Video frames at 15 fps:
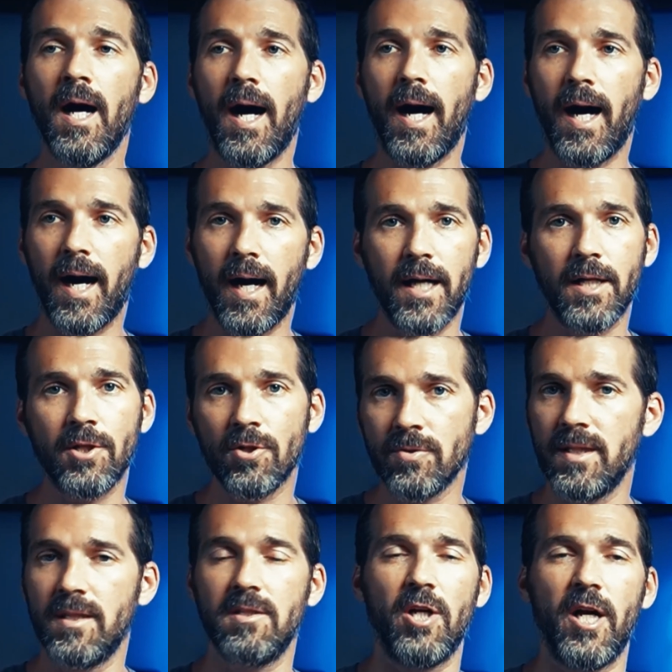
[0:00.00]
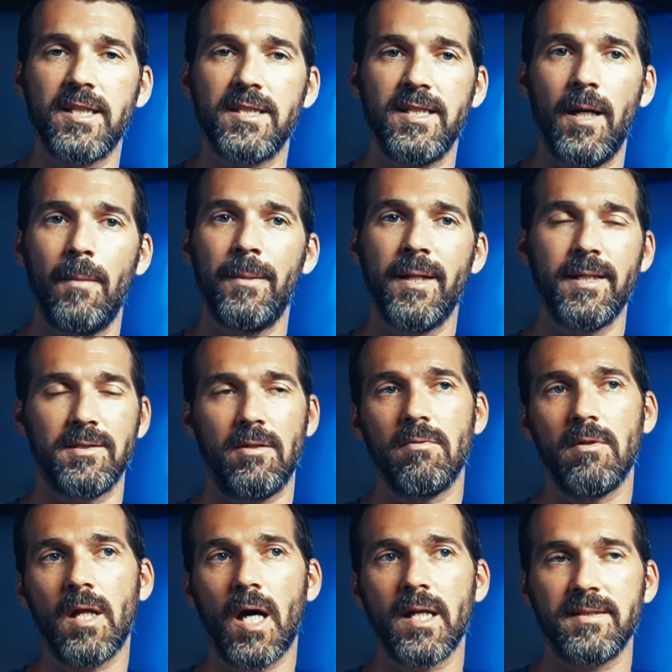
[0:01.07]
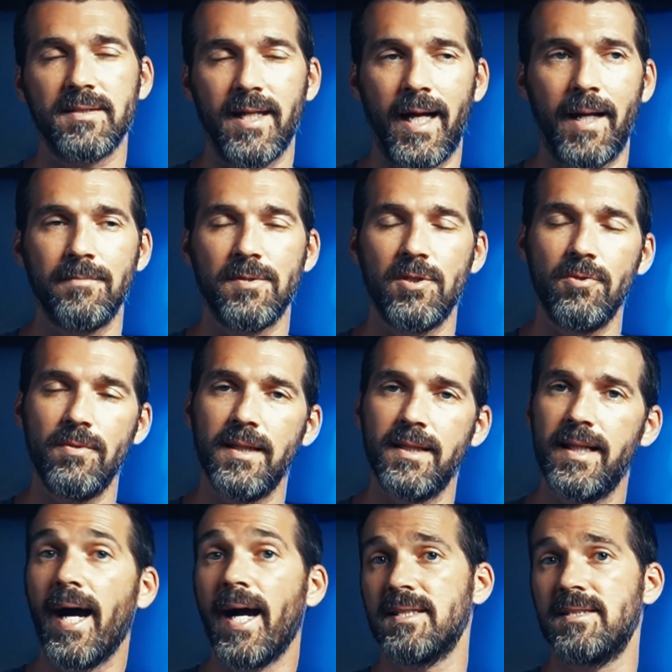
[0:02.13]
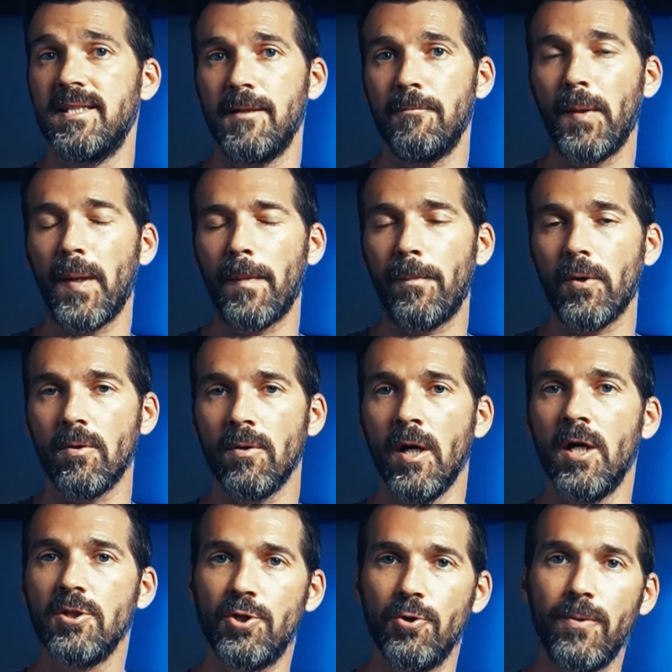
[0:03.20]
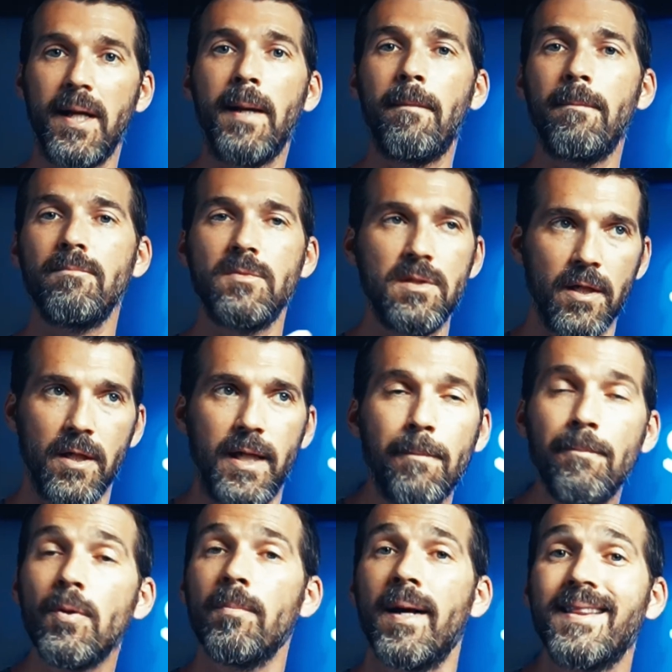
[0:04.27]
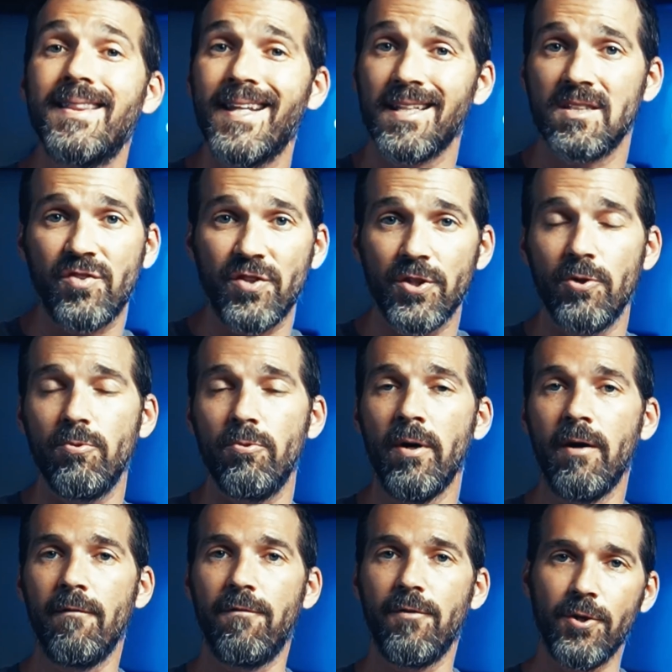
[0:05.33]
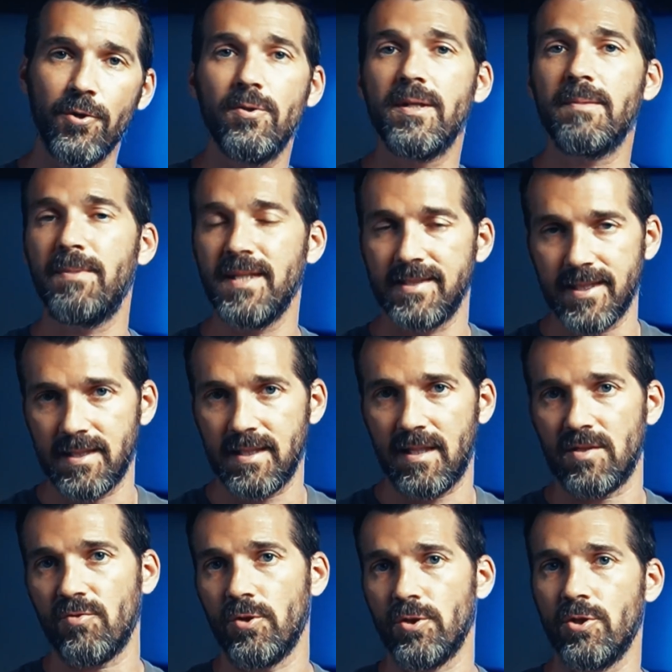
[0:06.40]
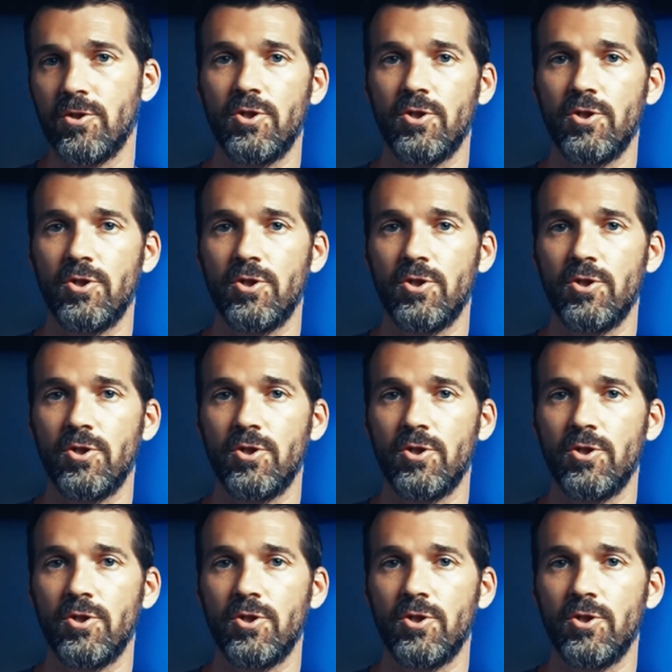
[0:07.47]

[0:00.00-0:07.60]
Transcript: uh, and you'll need to talk to them because a lot of times you need the I T people to im implement things for you for you to be successful in your